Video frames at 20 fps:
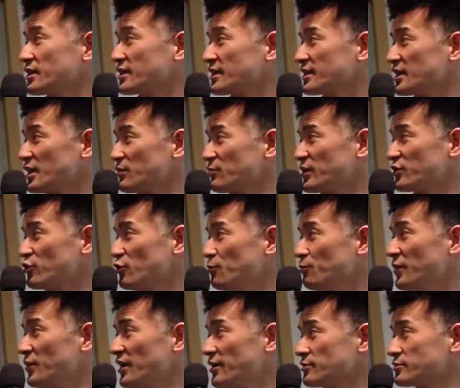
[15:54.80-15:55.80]
can be
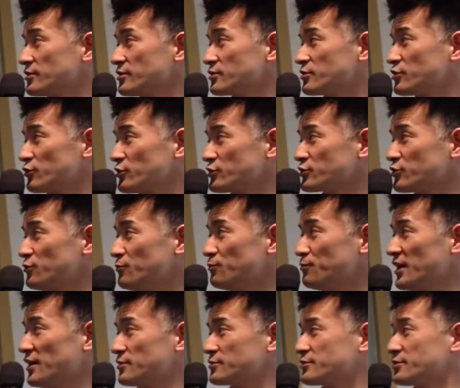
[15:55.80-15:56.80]
compiled,
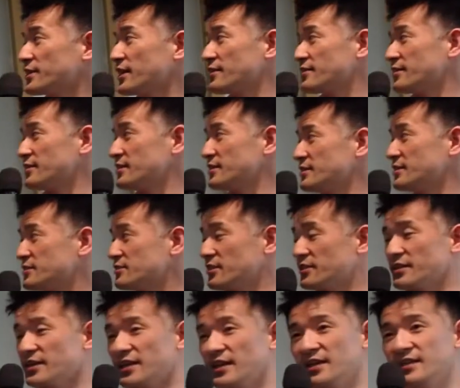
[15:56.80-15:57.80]
cross-compiled together into
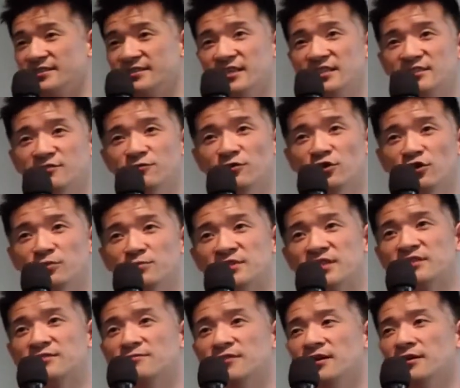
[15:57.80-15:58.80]
an sh4
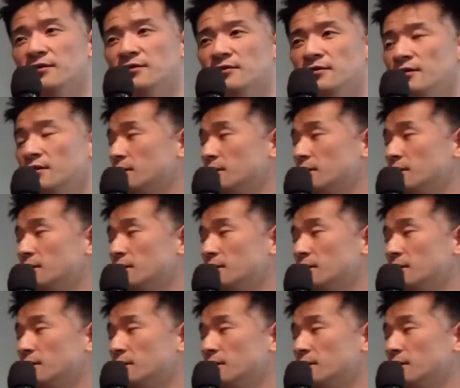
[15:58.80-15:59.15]
object file.